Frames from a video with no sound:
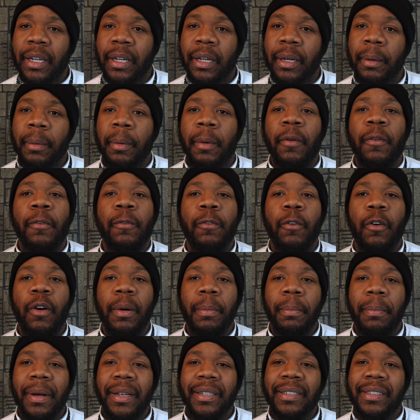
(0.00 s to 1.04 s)
The Ford
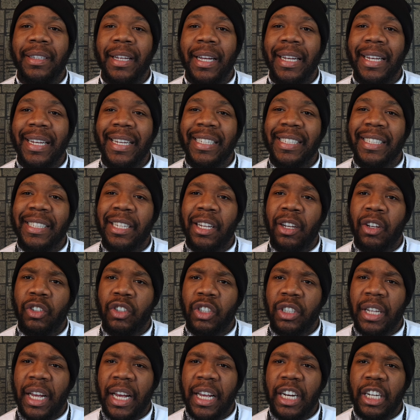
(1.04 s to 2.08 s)
Mustang is still
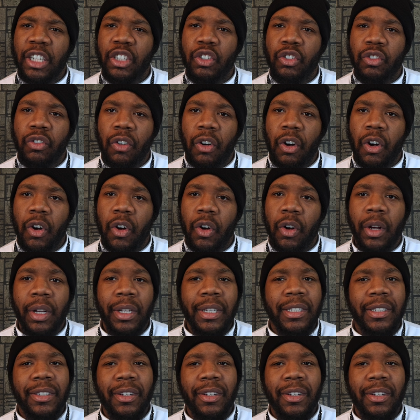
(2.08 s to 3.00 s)
standing strong.